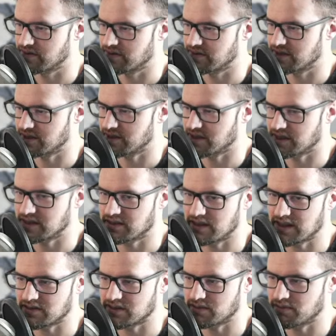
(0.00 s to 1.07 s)
Okay, so now
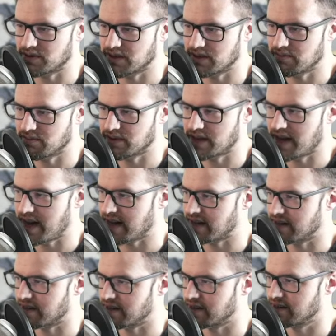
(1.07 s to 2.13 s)
it's completely black,
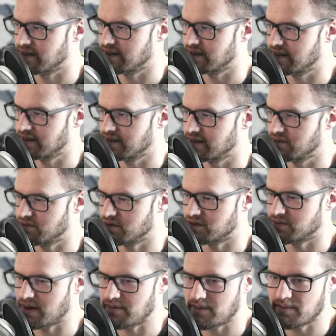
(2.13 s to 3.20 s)
which
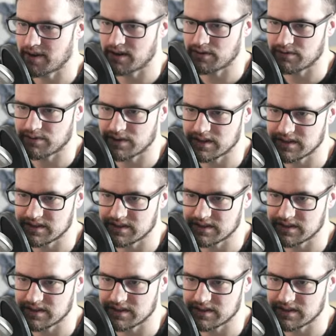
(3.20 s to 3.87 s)
might be better for us.